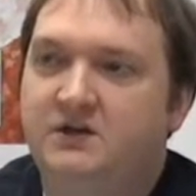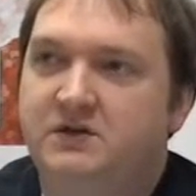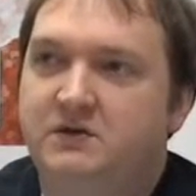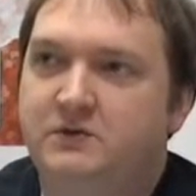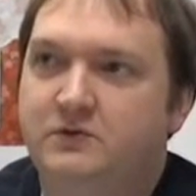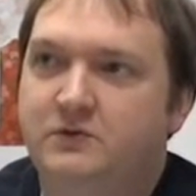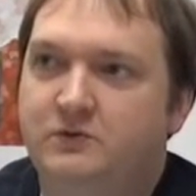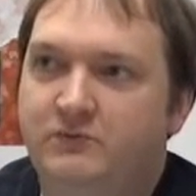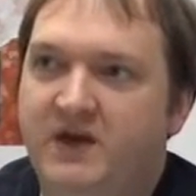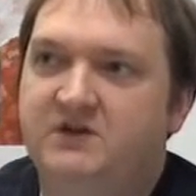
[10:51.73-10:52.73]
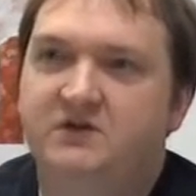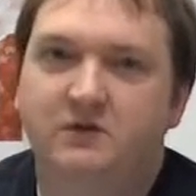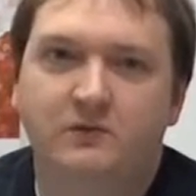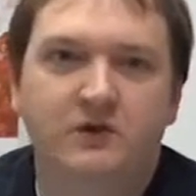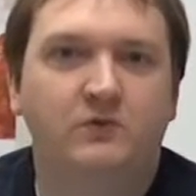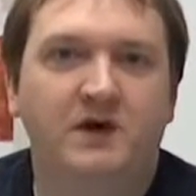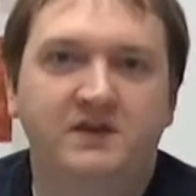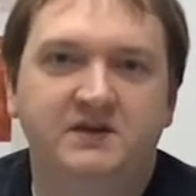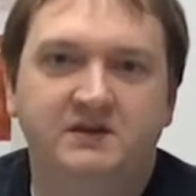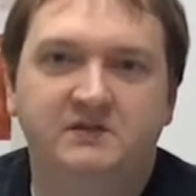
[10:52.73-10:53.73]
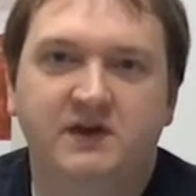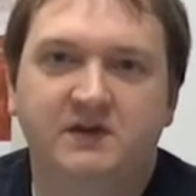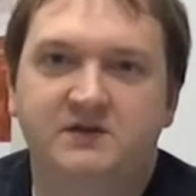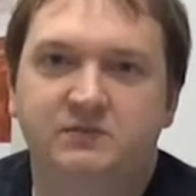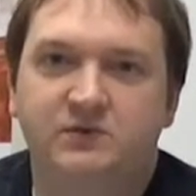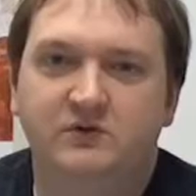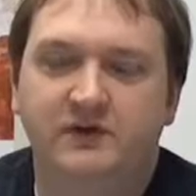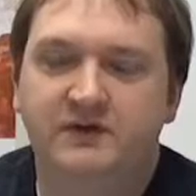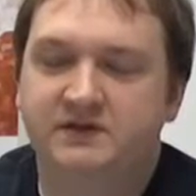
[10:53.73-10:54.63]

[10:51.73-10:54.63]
to make sure we run this event smoothly.